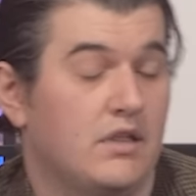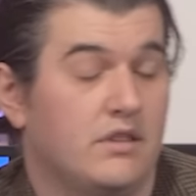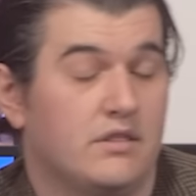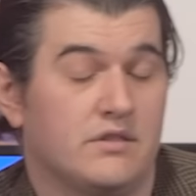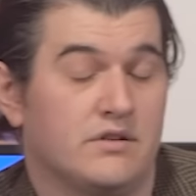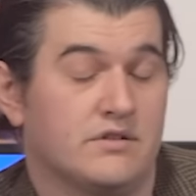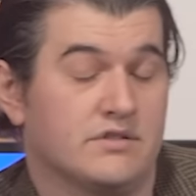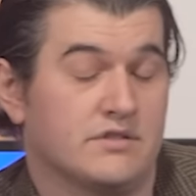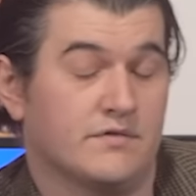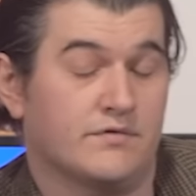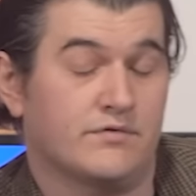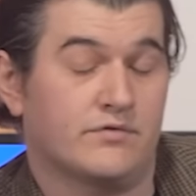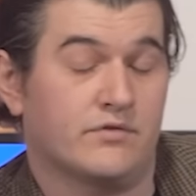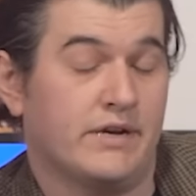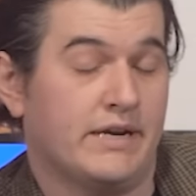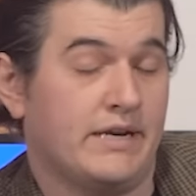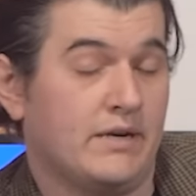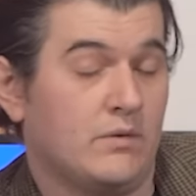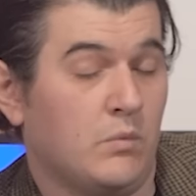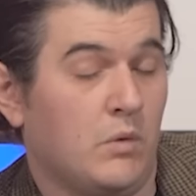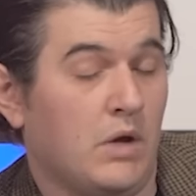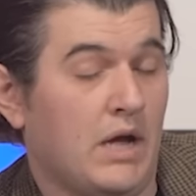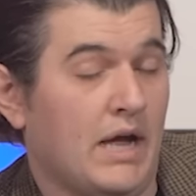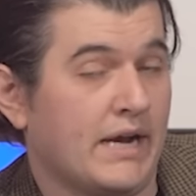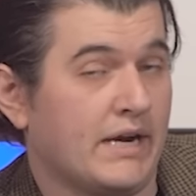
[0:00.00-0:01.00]
there's a
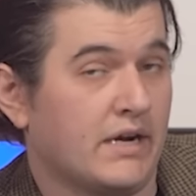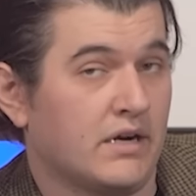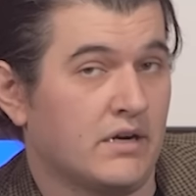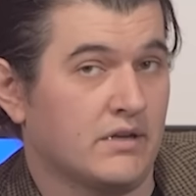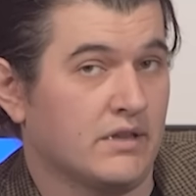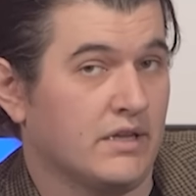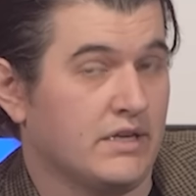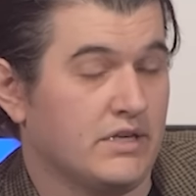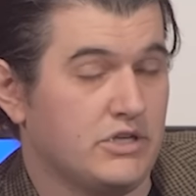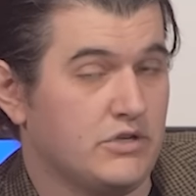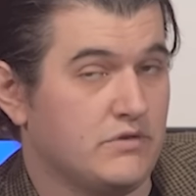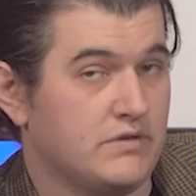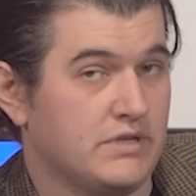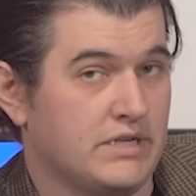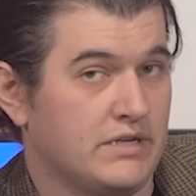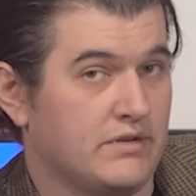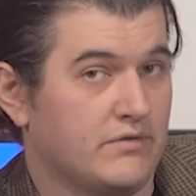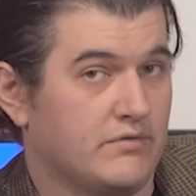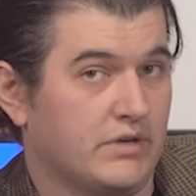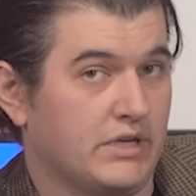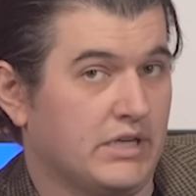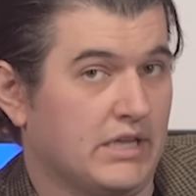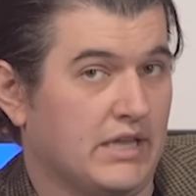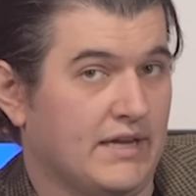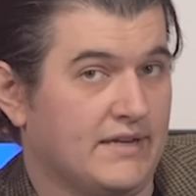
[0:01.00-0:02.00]
frayed wire that you didn't
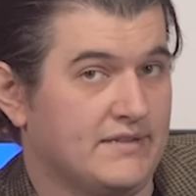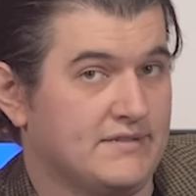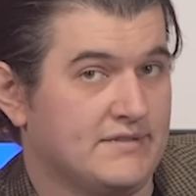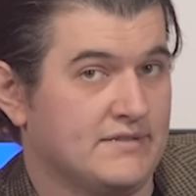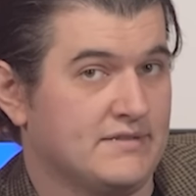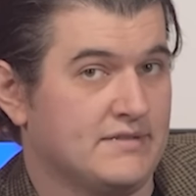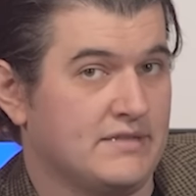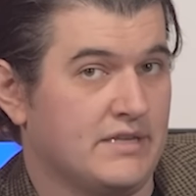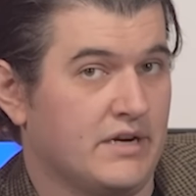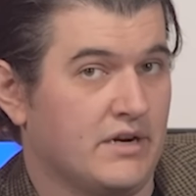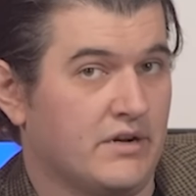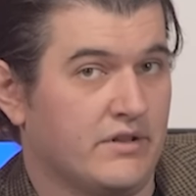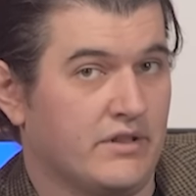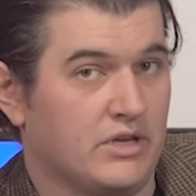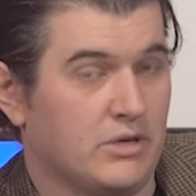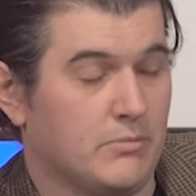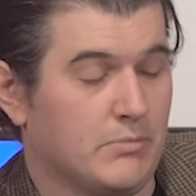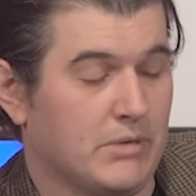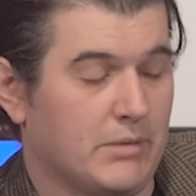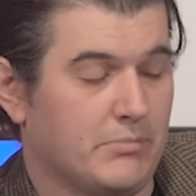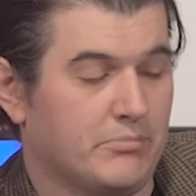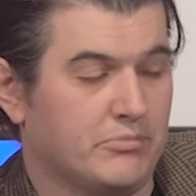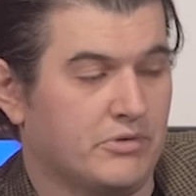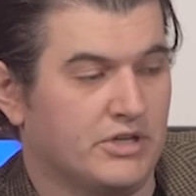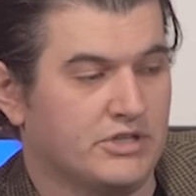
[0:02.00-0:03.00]
realize is there that you
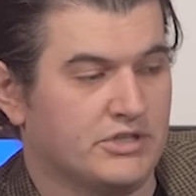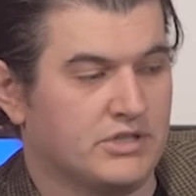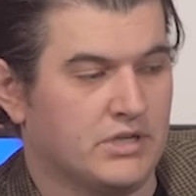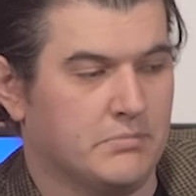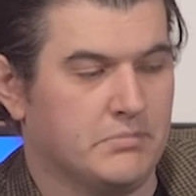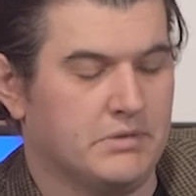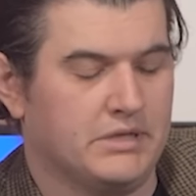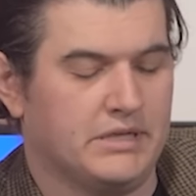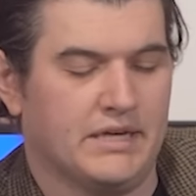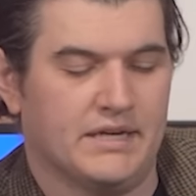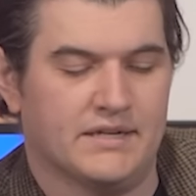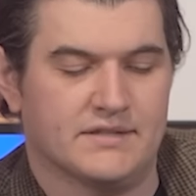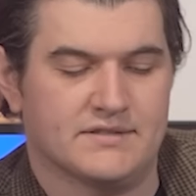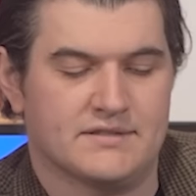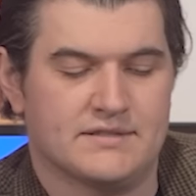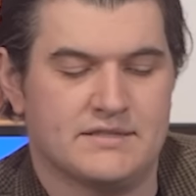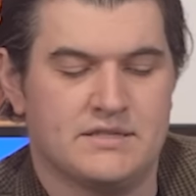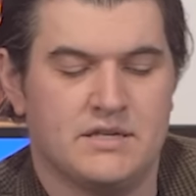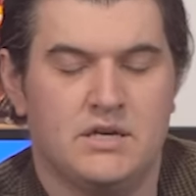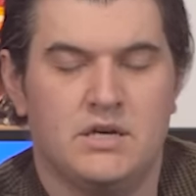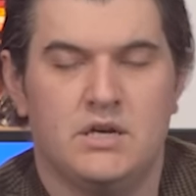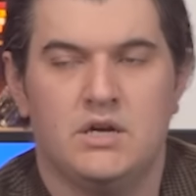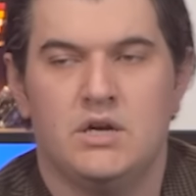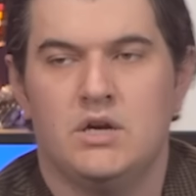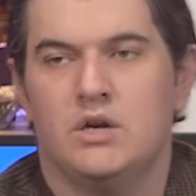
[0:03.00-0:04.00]
might brush up against.
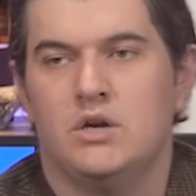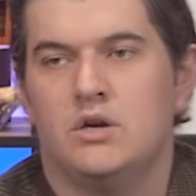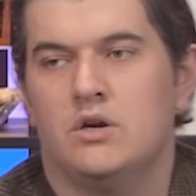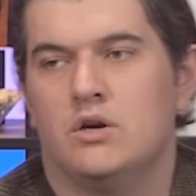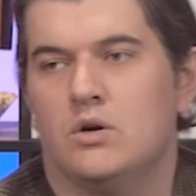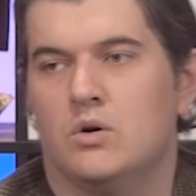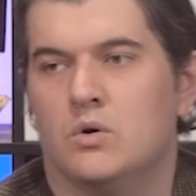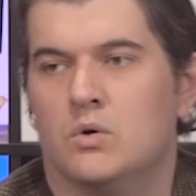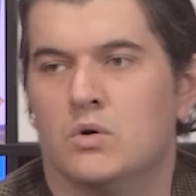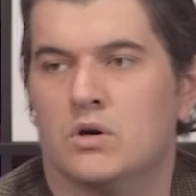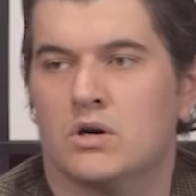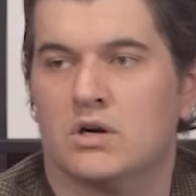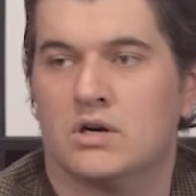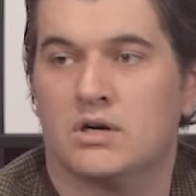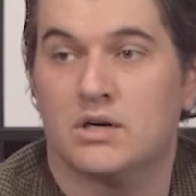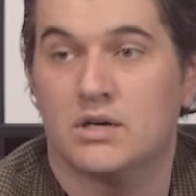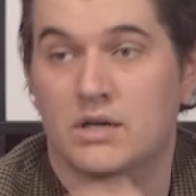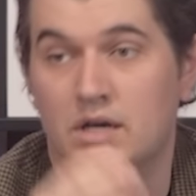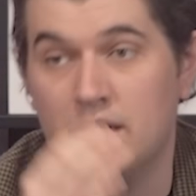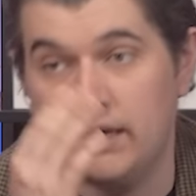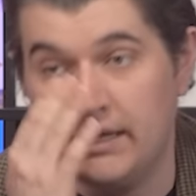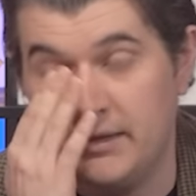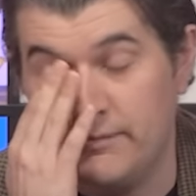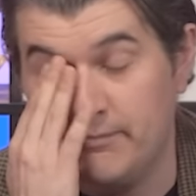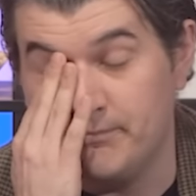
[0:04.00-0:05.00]
Or,
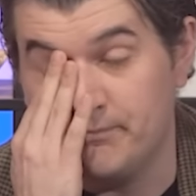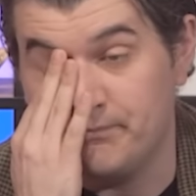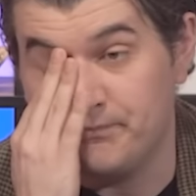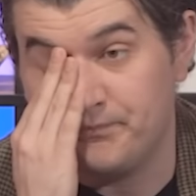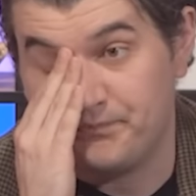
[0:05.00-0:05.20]
I